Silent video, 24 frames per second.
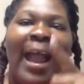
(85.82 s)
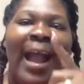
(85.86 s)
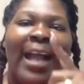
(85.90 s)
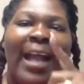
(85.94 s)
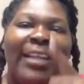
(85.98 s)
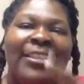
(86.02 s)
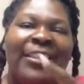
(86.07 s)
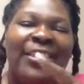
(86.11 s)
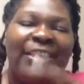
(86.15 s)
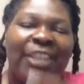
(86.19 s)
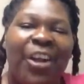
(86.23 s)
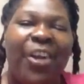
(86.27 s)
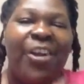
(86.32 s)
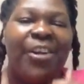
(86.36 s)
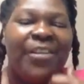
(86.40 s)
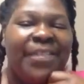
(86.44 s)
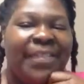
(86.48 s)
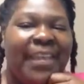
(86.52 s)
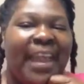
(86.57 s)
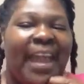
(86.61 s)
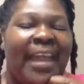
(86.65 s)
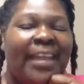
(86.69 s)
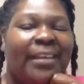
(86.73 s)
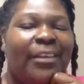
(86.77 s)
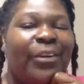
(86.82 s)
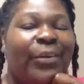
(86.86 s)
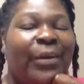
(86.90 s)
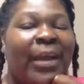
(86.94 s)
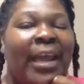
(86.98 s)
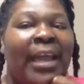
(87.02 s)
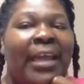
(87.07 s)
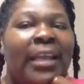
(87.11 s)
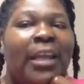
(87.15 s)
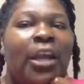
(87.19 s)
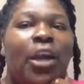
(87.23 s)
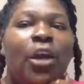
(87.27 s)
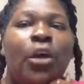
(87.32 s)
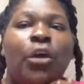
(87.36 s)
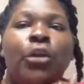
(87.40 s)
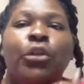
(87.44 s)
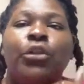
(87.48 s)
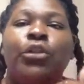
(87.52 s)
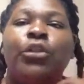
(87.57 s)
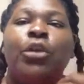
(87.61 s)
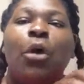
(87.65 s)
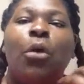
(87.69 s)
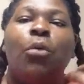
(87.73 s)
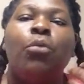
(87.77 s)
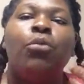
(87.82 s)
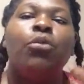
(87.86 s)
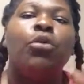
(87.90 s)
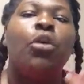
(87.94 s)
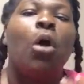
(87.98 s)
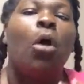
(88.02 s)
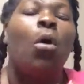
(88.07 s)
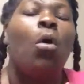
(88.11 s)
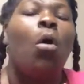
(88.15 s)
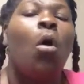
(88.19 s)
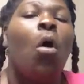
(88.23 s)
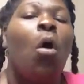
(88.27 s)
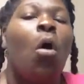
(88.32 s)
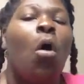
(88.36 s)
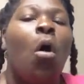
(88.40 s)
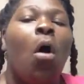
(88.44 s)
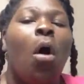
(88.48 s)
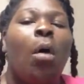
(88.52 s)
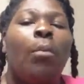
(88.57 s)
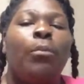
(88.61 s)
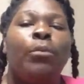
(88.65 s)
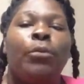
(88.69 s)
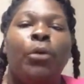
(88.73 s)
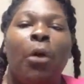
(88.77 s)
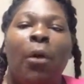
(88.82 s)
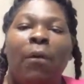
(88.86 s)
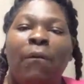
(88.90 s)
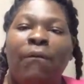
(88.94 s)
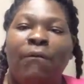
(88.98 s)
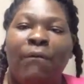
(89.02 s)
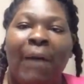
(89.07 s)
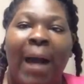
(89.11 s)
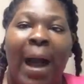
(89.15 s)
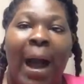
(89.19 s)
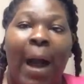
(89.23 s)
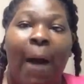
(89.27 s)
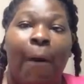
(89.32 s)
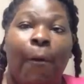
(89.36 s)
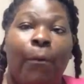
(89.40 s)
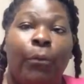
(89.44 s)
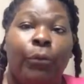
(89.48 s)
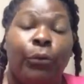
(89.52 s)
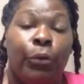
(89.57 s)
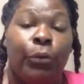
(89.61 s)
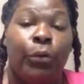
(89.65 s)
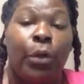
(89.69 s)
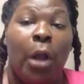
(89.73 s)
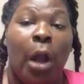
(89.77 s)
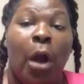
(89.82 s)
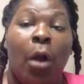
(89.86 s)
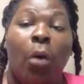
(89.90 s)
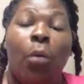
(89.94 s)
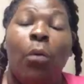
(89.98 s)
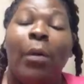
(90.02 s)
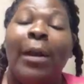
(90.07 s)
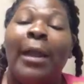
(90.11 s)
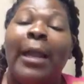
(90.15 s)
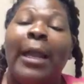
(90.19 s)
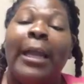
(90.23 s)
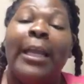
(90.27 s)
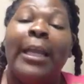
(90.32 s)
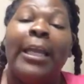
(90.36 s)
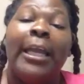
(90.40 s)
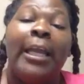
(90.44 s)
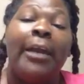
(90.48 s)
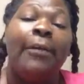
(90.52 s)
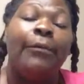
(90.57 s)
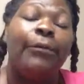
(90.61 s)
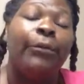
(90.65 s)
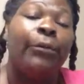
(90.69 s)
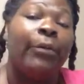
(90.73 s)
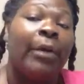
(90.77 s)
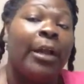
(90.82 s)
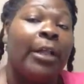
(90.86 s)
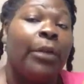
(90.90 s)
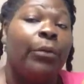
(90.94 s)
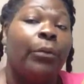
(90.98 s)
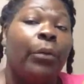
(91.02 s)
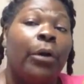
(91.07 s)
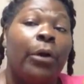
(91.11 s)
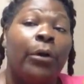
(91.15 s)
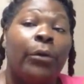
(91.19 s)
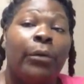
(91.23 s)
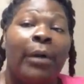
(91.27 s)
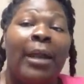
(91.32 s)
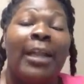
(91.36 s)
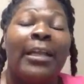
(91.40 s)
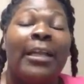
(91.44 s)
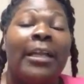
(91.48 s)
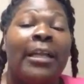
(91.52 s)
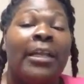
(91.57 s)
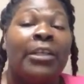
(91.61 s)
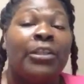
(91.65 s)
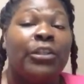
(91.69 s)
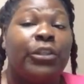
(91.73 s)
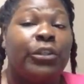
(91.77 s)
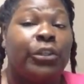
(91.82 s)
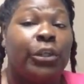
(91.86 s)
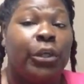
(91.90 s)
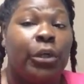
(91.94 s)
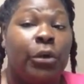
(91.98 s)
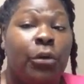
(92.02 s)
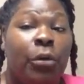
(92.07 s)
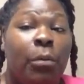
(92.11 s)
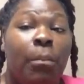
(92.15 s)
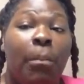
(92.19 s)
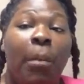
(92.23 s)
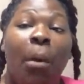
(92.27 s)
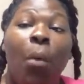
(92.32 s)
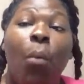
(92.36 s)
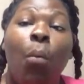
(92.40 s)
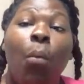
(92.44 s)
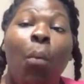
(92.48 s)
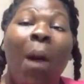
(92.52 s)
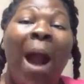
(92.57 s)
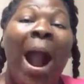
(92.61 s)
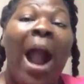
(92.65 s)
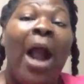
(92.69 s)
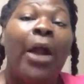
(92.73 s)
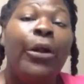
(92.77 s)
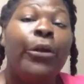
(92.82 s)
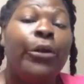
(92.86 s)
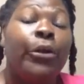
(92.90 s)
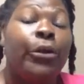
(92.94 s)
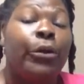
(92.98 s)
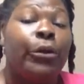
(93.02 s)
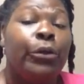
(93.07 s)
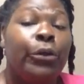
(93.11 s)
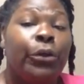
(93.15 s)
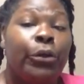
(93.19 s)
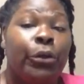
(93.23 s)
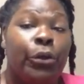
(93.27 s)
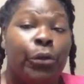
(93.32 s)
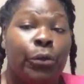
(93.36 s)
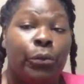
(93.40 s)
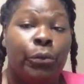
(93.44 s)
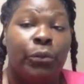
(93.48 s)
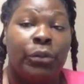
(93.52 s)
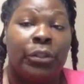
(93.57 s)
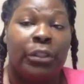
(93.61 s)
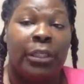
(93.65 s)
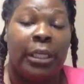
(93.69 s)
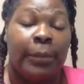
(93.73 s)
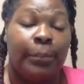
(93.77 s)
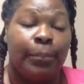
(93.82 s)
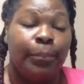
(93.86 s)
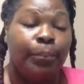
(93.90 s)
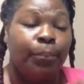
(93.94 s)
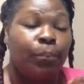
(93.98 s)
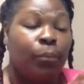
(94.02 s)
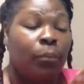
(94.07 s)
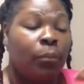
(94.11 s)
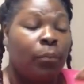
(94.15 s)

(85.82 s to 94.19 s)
I just heard that, okay? So no harm, no foul, you know. Give credit where credit is due. But while you're using